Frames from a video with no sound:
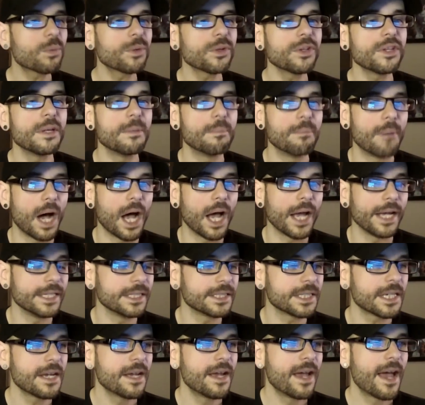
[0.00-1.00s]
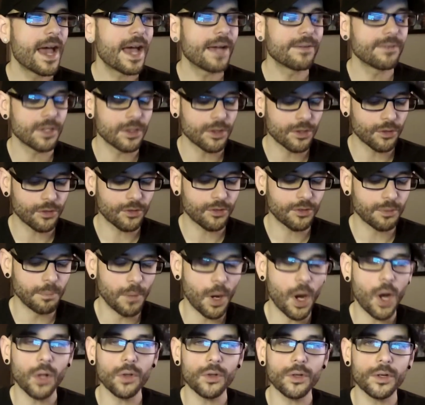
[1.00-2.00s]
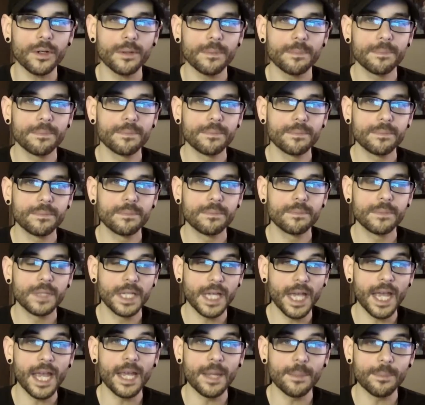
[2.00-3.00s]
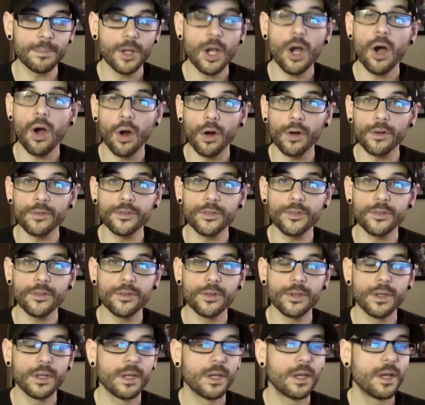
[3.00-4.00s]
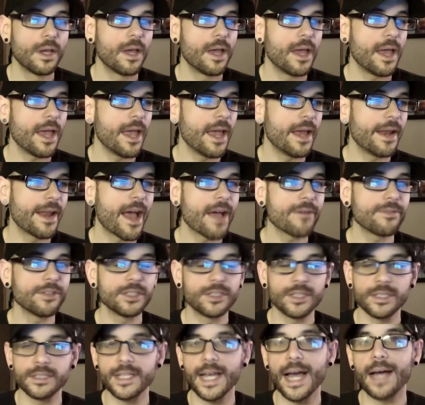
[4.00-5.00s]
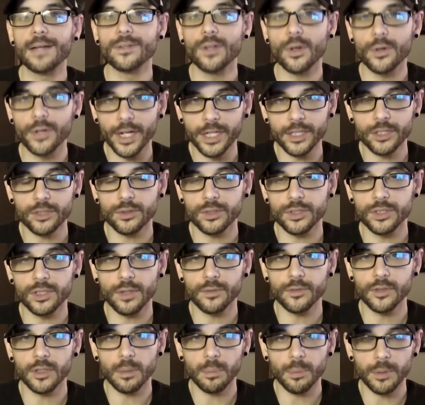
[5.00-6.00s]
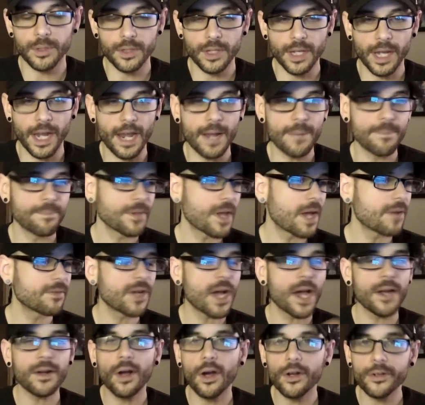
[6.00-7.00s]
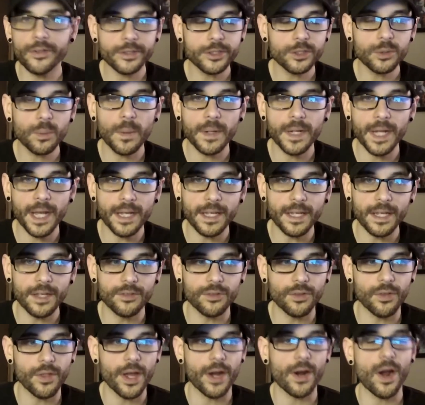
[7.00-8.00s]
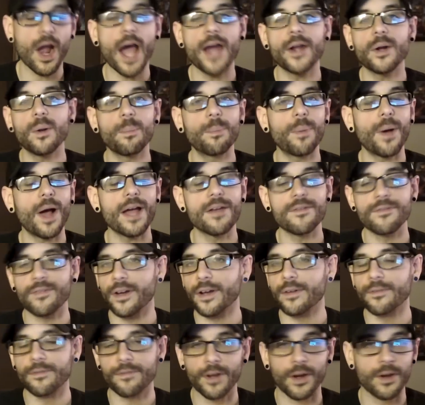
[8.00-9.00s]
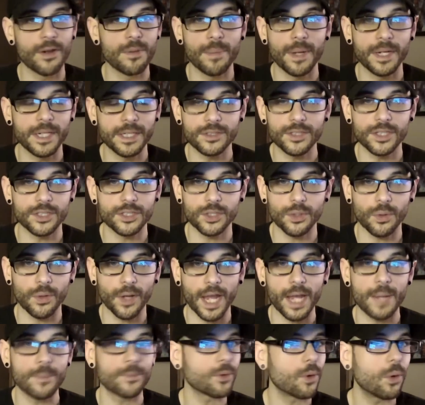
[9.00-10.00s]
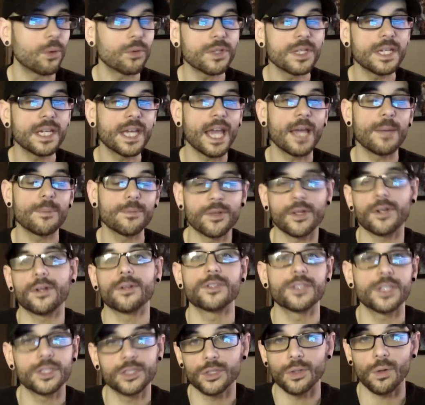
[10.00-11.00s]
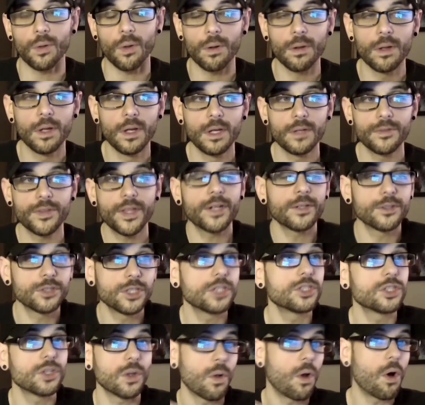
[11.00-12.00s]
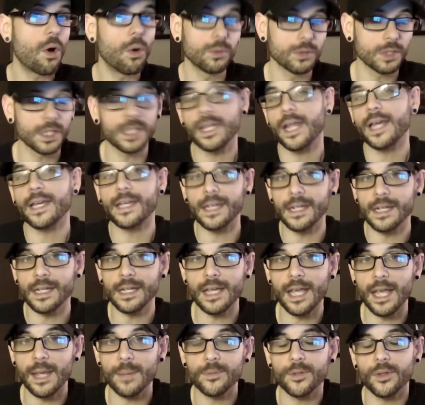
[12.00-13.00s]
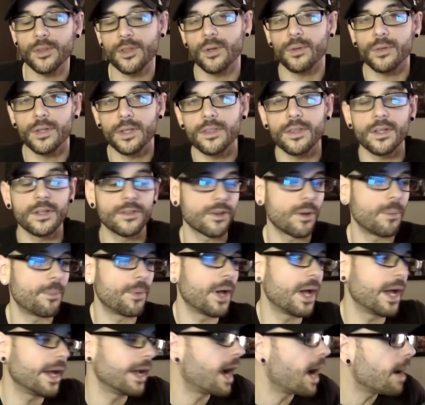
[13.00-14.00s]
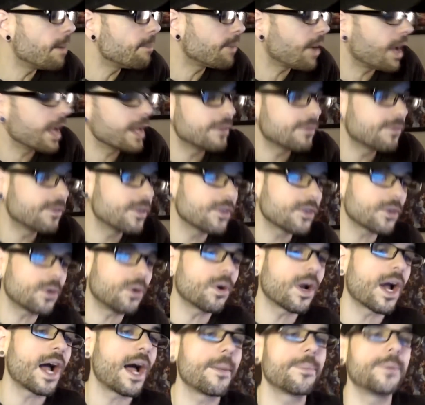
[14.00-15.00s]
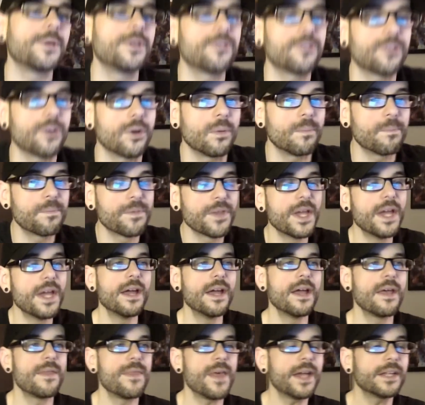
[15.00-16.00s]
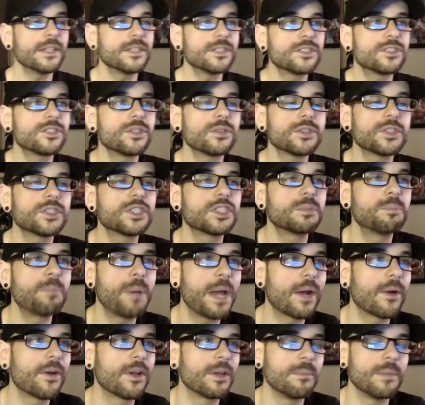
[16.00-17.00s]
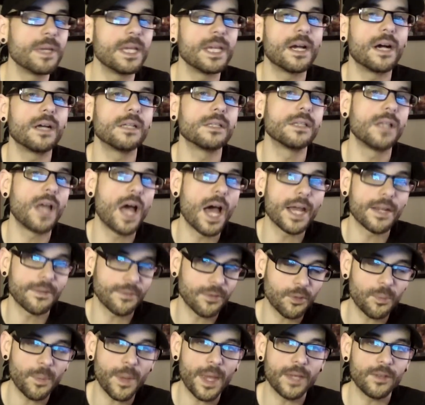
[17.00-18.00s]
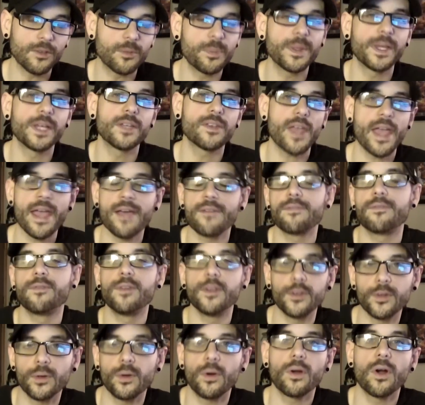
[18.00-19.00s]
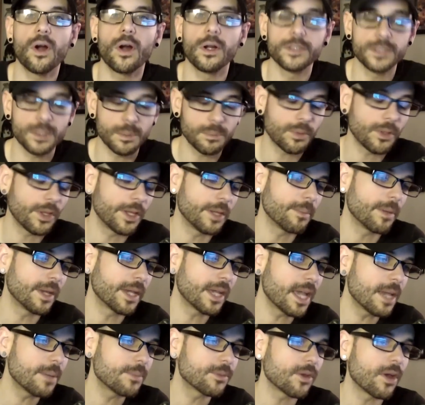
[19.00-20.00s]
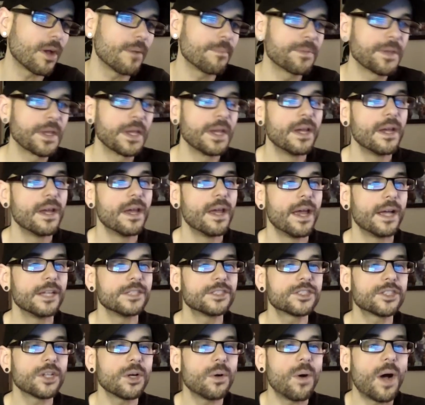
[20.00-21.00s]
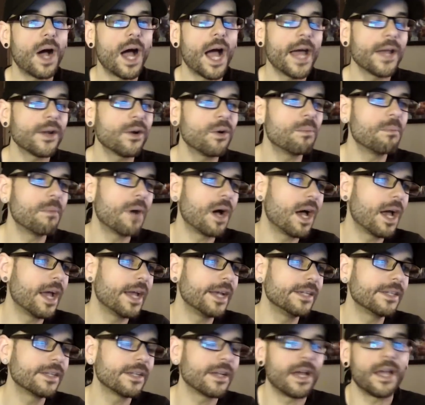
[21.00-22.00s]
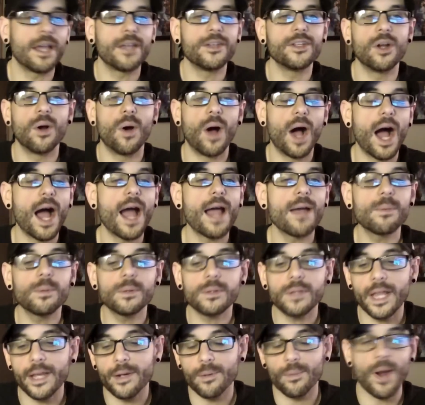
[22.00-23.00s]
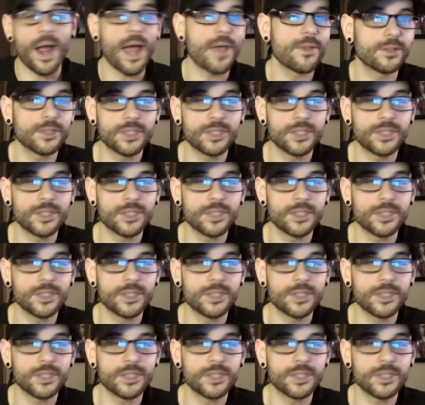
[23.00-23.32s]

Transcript: really mind having the smaller game cards and having to download extra stuff to complete the game. I've got one hundred twenty-eight gigs in there. I don't buy very, very many digital games. Only games that are digital, that are digital only, like indie games, are the only things I'll buy. I'm buying physical copies, so that is still sparing me a lot of space because I have physical cards I'm playing my games on. And so I don't mind, you know, I would like rather